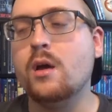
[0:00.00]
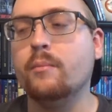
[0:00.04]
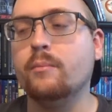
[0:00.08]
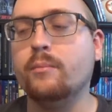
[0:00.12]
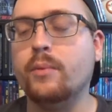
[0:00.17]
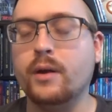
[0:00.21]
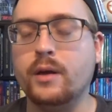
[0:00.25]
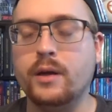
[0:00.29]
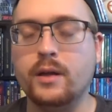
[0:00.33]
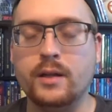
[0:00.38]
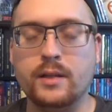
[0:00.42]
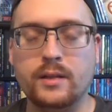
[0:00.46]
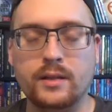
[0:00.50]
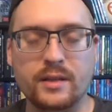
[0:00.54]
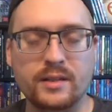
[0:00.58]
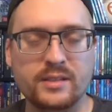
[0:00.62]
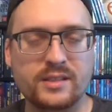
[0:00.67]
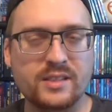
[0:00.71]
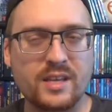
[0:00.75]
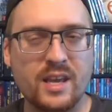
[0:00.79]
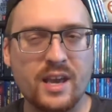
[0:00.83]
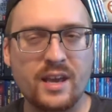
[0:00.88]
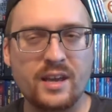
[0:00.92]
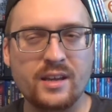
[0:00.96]
but in
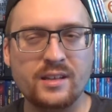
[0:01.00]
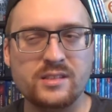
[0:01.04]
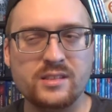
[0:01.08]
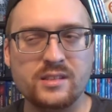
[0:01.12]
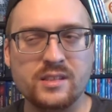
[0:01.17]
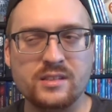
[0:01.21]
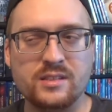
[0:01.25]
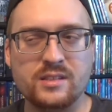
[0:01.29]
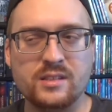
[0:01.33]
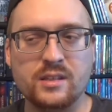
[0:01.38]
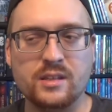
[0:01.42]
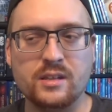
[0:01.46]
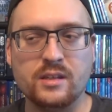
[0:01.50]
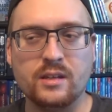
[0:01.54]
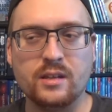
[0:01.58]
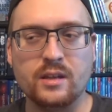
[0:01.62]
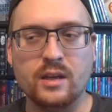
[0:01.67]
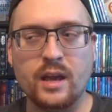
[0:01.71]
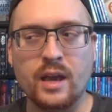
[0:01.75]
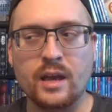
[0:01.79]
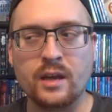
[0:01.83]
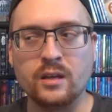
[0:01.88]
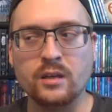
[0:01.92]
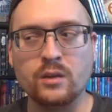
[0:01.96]
this case, it's
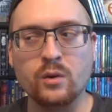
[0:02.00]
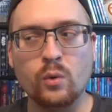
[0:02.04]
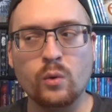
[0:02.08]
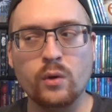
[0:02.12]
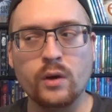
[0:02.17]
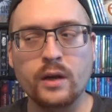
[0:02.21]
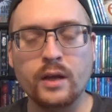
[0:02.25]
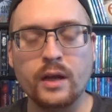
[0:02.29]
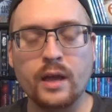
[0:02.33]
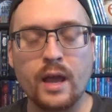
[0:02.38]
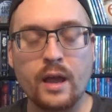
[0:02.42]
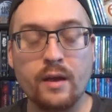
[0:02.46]
ignoring